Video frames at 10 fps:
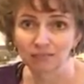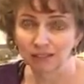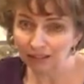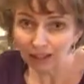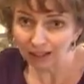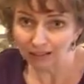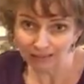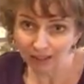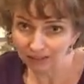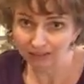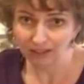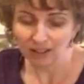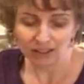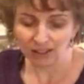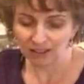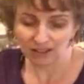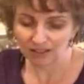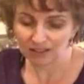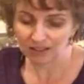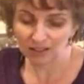Yeah, done.
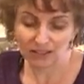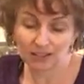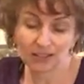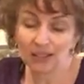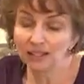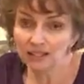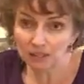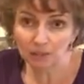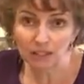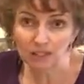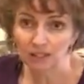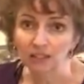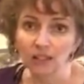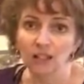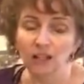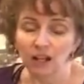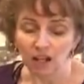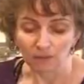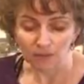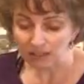It tastes amazing.
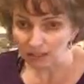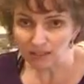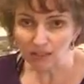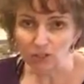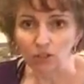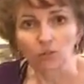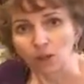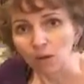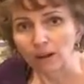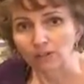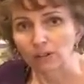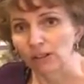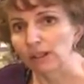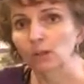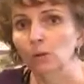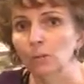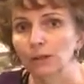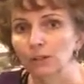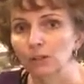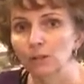It's easy to do, no effort, and I don't know
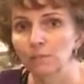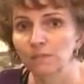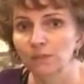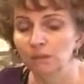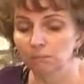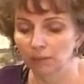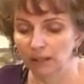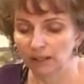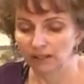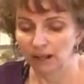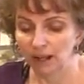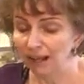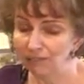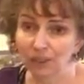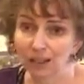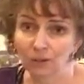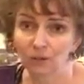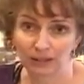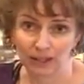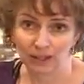about you, but I have a lot
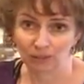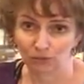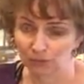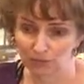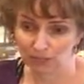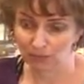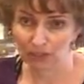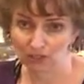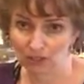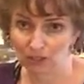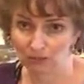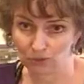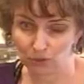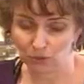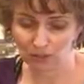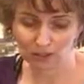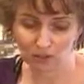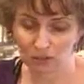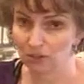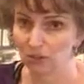going on from the time the kids get off the school
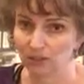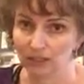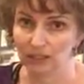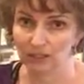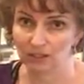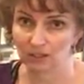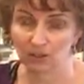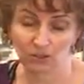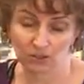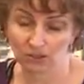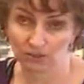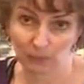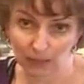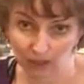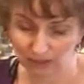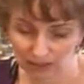bus until I eat dinner, or until we all